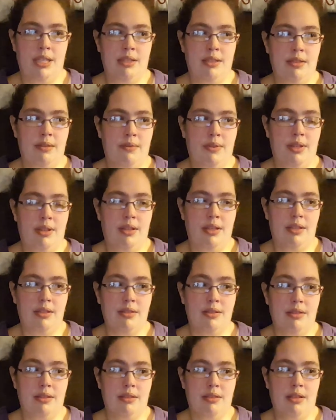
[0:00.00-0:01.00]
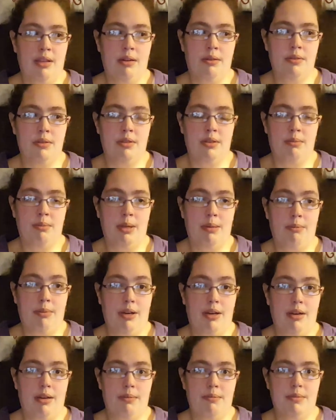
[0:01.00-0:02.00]
of the things in this house are my
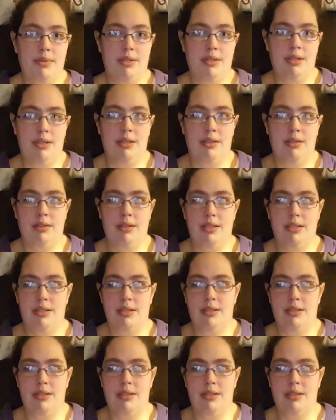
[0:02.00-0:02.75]
mom's, and